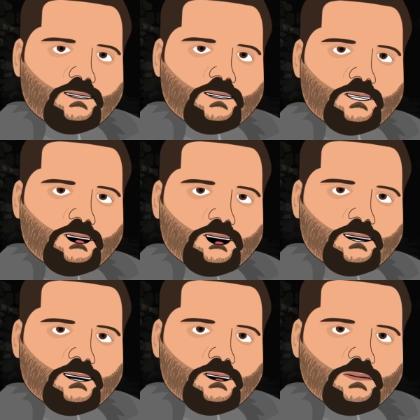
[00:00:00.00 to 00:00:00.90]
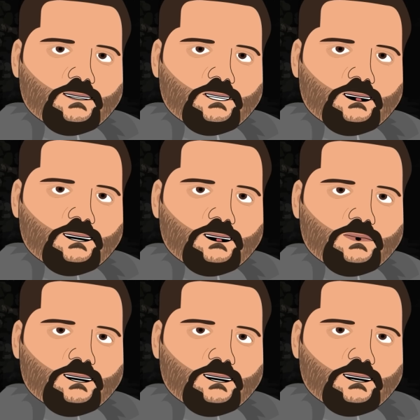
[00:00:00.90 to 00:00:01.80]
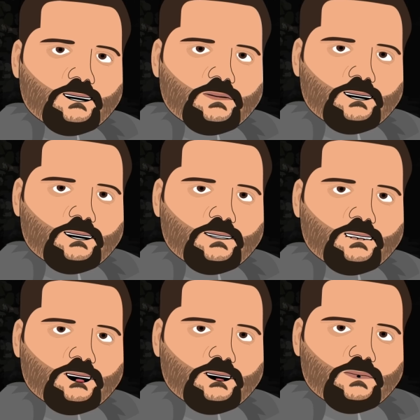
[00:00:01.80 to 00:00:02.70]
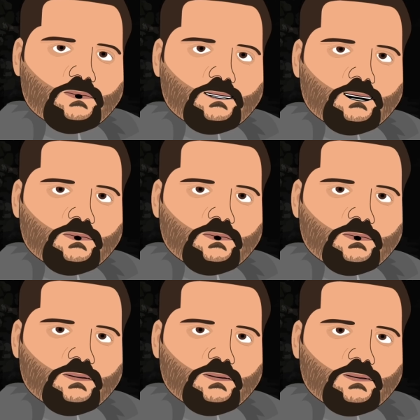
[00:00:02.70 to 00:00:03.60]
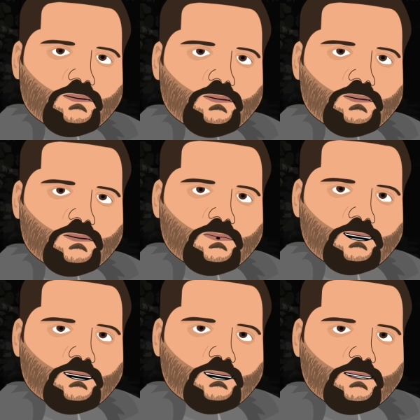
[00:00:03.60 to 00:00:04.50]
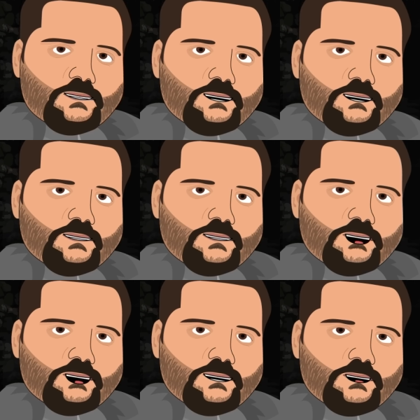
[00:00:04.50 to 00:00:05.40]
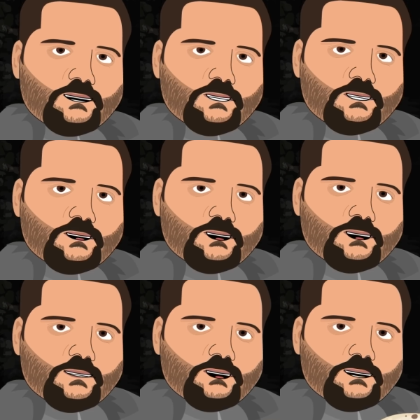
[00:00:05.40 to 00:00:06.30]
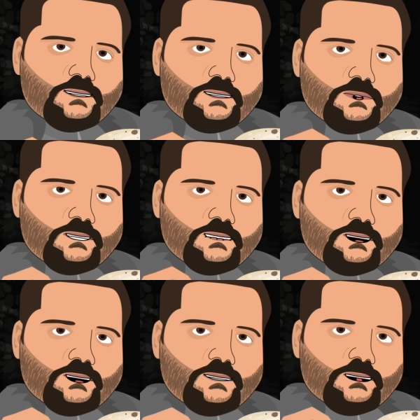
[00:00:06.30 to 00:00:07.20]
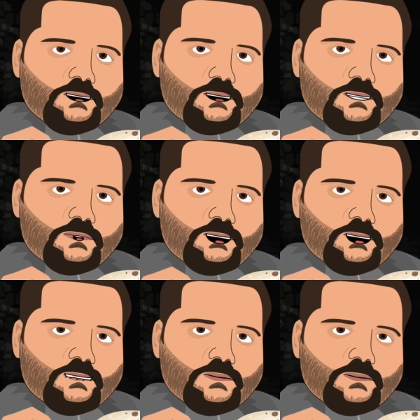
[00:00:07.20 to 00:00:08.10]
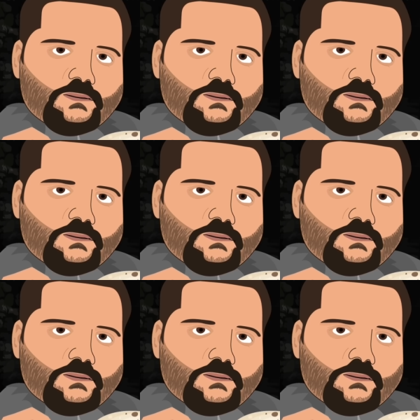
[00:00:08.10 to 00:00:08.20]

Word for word: Hey man, I'm a really big fan of your work. Do you think by any chance I could get an autograph?